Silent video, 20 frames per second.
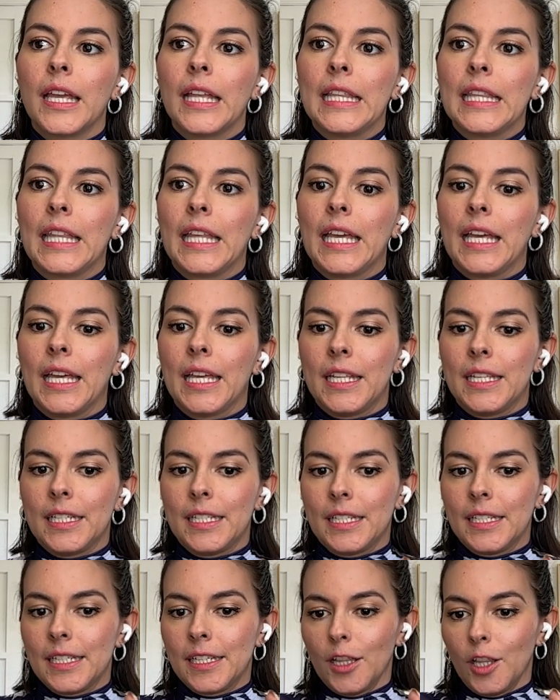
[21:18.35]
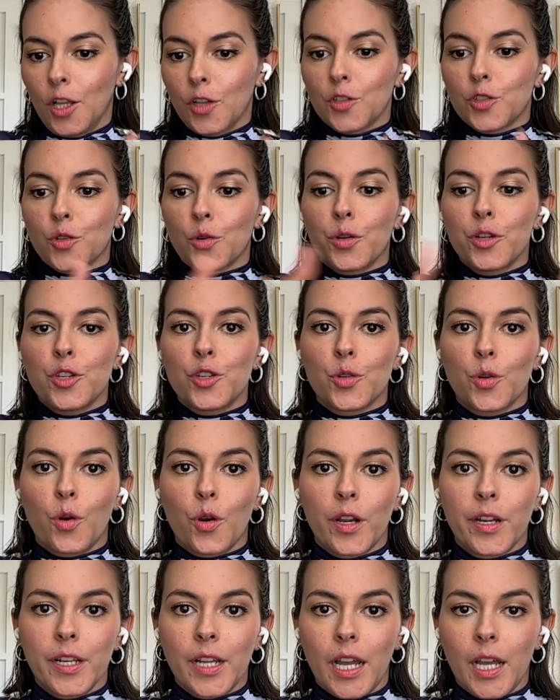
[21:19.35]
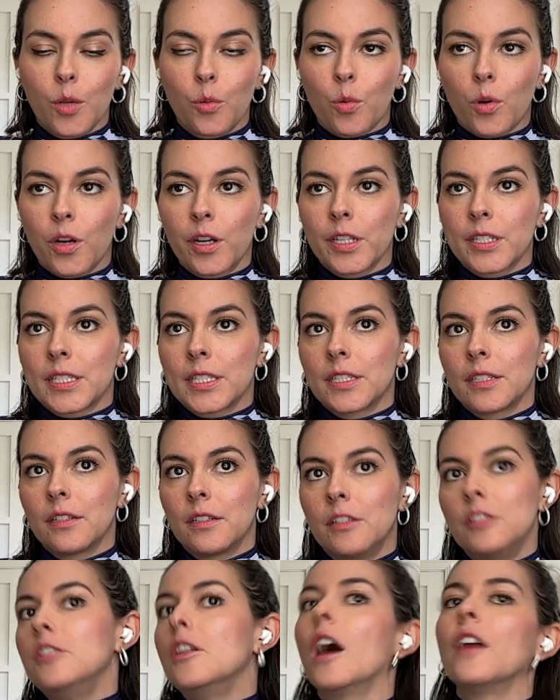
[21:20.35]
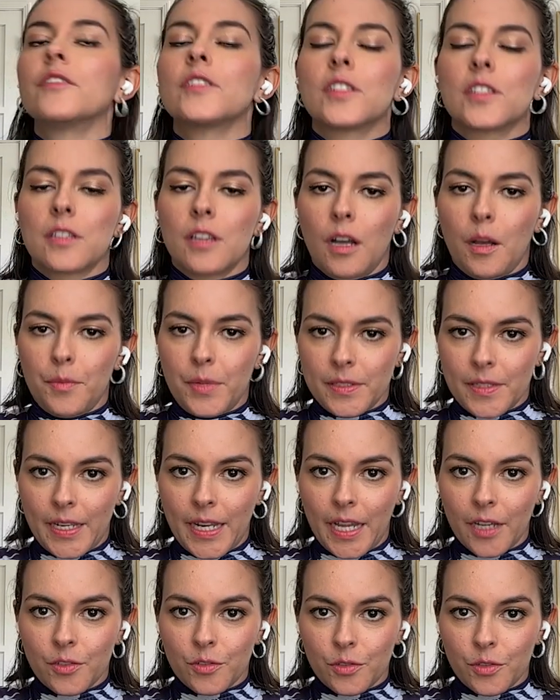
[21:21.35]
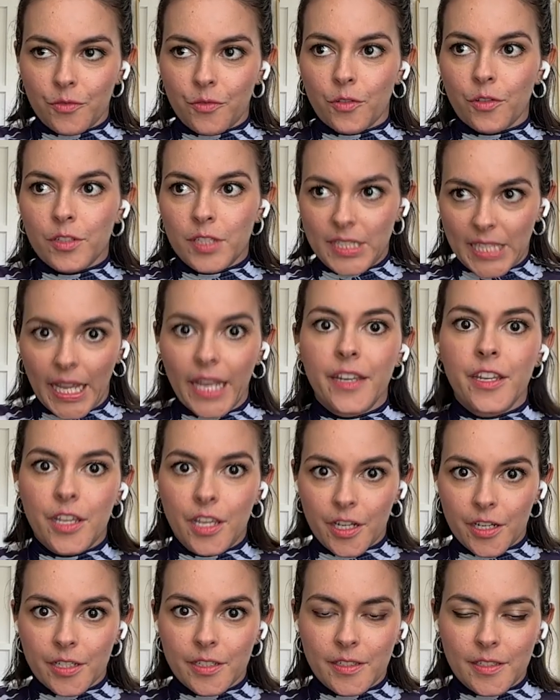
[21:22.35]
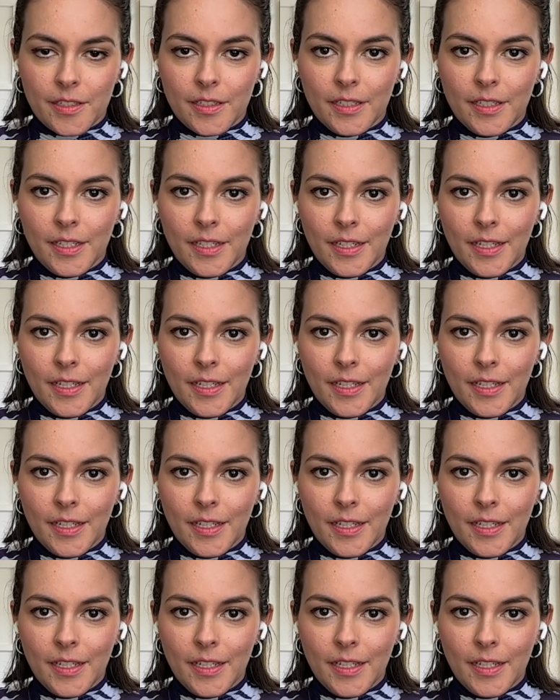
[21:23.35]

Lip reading: And then, long story short, I worked nonstop as an actor for 10 years.